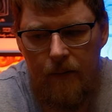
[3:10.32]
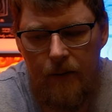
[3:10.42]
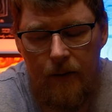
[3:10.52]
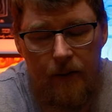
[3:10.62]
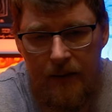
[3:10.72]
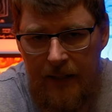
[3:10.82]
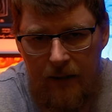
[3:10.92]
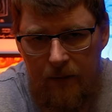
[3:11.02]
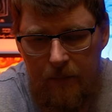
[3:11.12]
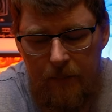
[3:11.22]
So I'll set
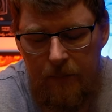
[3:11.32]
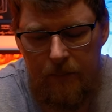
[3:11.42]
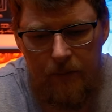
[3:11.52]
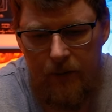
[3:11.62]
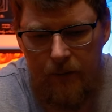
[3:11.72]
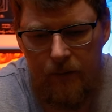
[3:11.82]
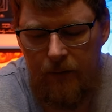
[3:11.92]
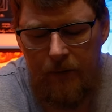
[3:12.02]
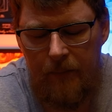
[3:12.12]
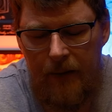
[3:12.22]
up the
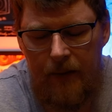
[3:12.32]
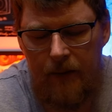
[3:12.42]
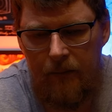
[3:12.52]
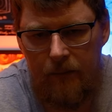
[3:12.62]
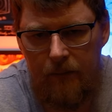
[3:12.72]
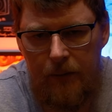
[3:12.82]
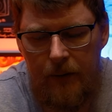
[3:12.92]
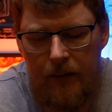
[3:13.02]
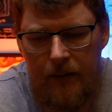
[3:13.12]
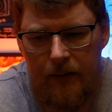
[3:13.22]
GoFundMe and put
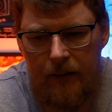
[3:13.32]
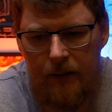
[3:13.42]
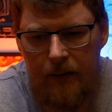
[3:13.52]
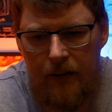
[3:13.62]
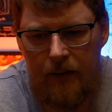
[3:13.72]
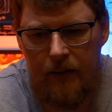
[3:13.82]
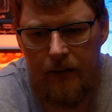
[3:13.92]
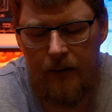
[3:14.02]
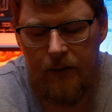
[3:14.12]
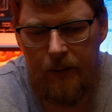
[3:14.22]
the link in the
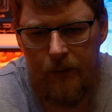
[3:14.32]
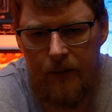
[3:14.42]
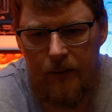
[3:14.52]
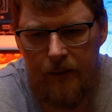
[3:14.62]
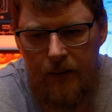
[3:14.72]
description.